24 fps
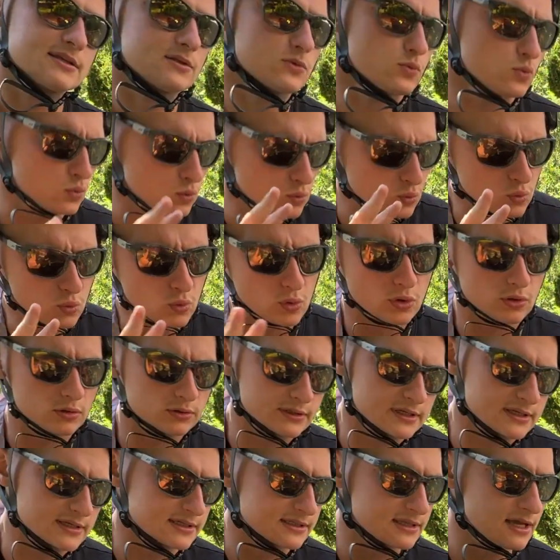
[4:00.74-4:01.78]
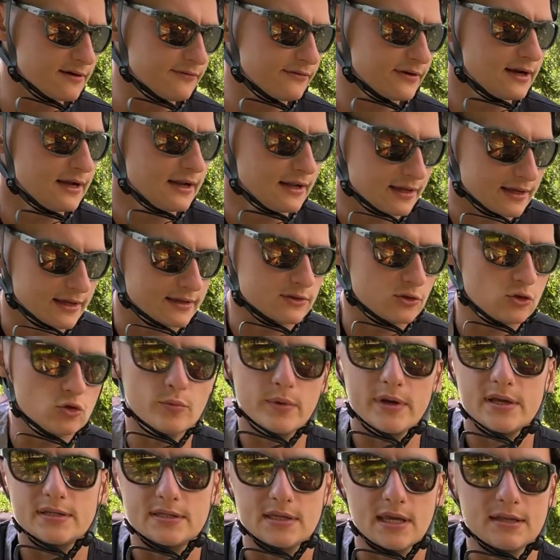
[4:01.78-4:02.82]
and all this stuff, and you
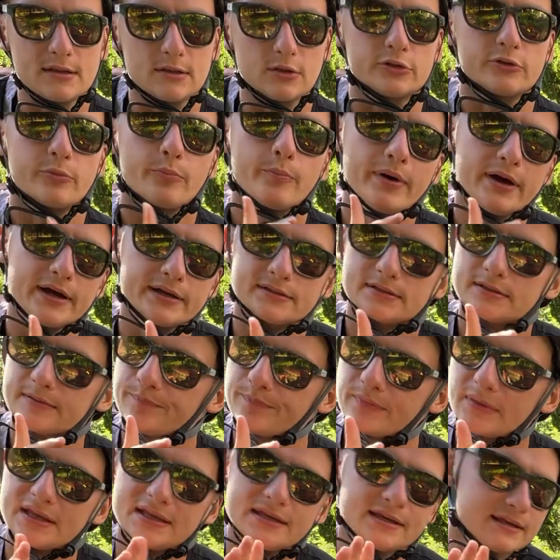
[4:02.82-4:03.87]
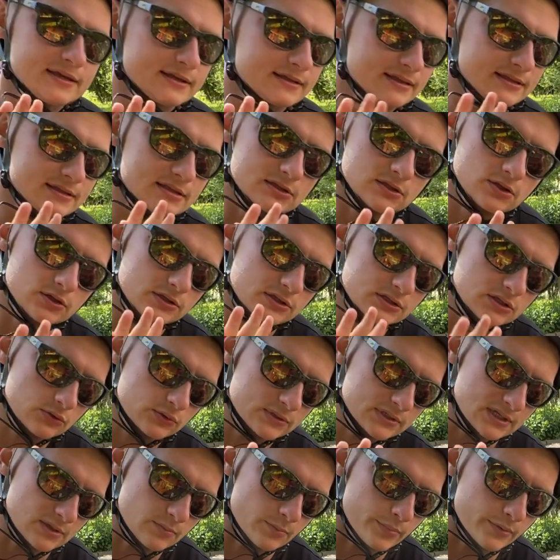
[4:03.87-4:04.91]
may skate a lot. But it's not so
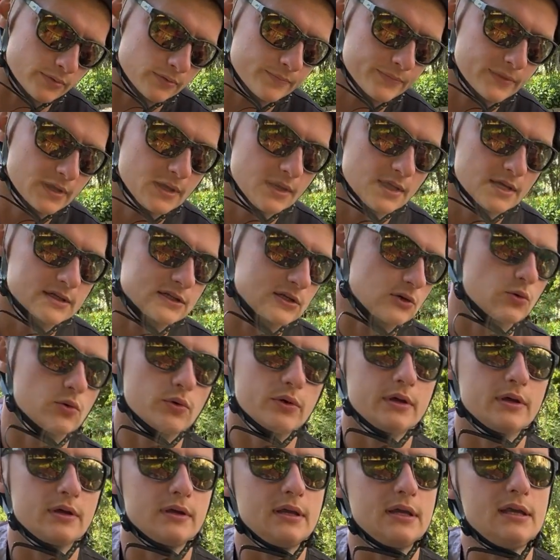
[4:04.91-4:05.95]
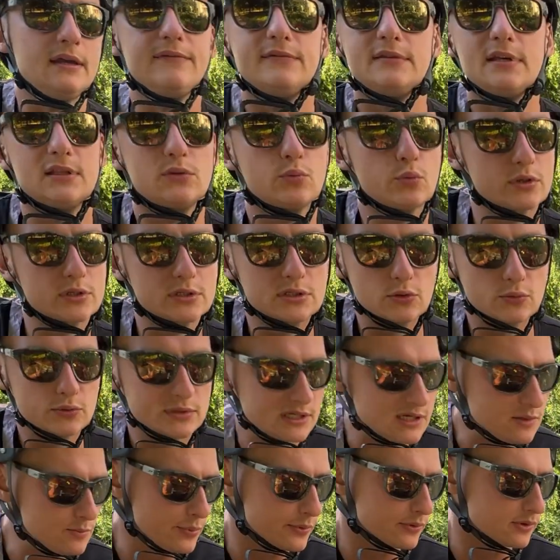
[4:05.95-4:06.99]
simple. So if that was so
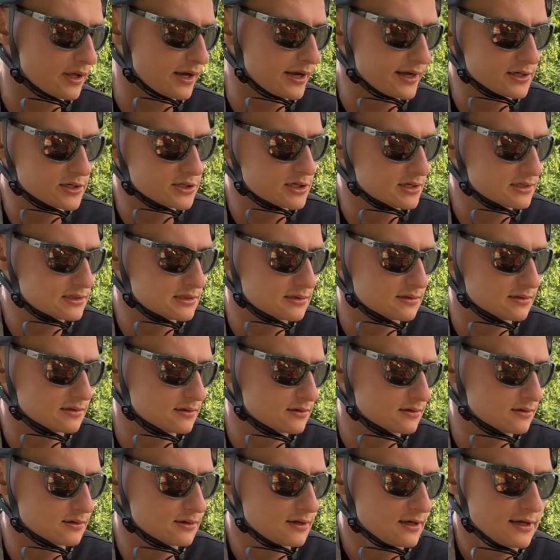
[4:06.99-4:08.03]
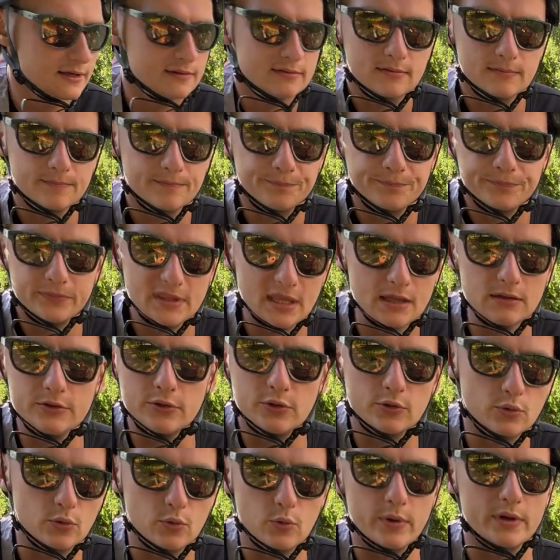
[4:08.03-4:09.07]
simple, I just tell
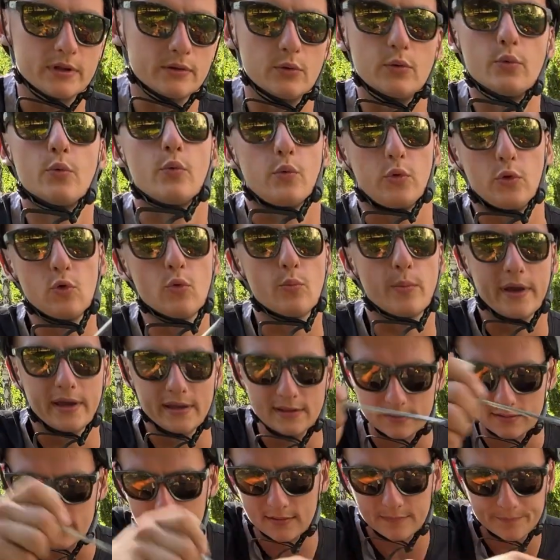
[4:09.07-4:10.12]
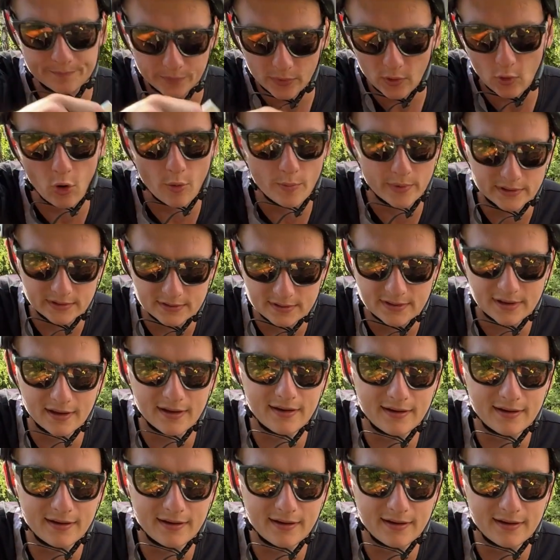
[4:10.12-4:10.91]
you, well, you made a comment